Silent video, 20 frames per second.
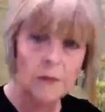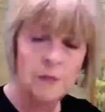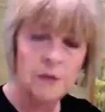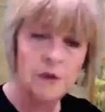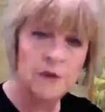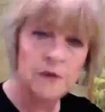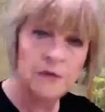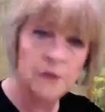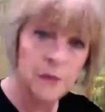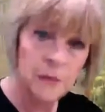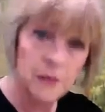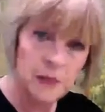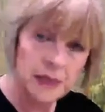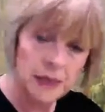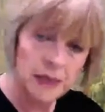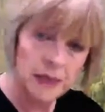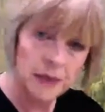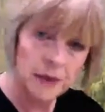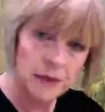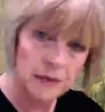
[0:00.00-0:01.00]
But if you're
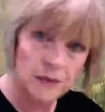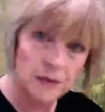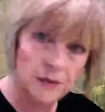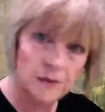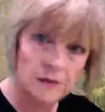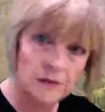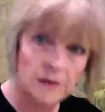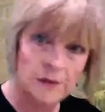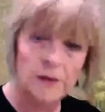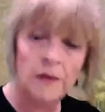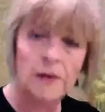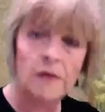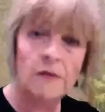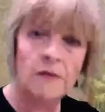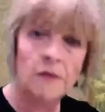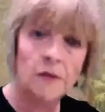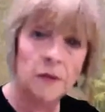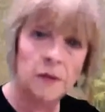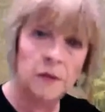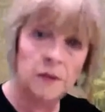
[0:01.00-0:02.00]
making it your living,
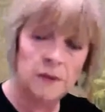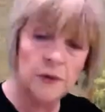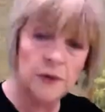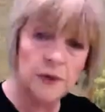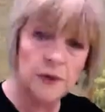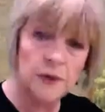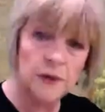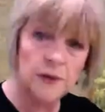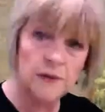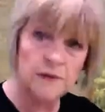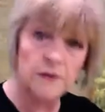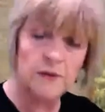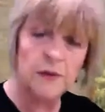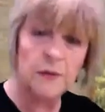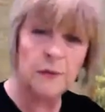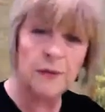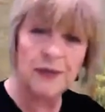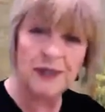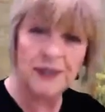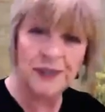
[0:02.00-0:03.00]
you've got to be good enough
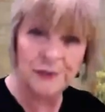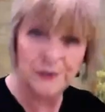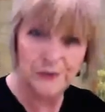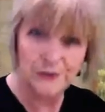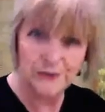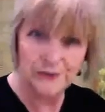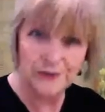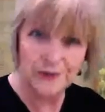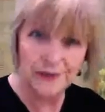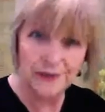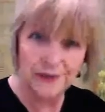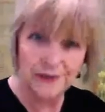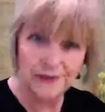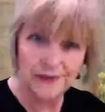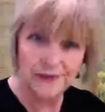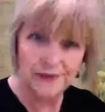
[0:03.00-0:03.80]
to make it your living.